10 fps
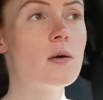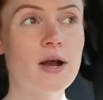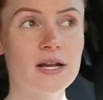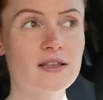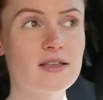
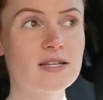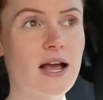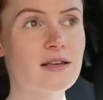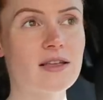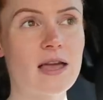Pregnancy
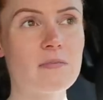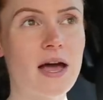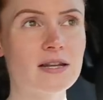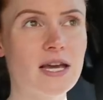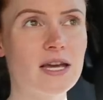test came
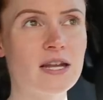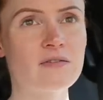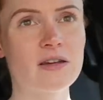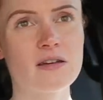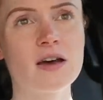back
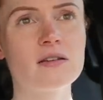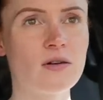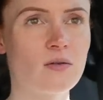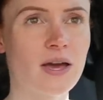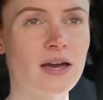negative. I thought,
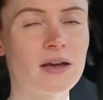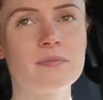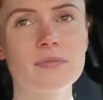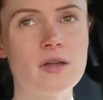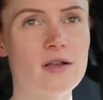okay,
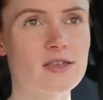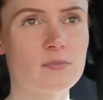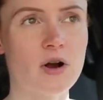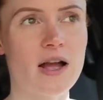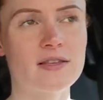not
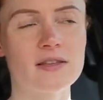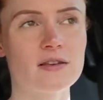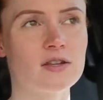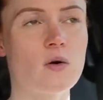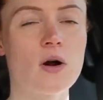
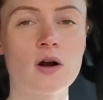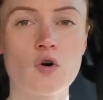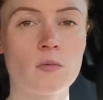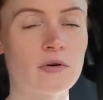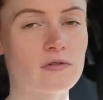surprising. You know, our
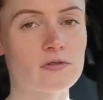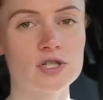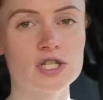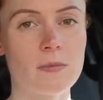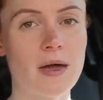hormones are
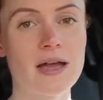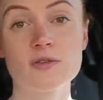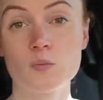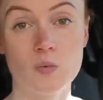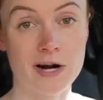just a
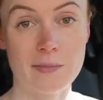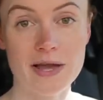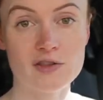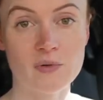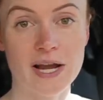mess. We're a
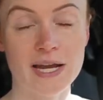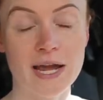mess right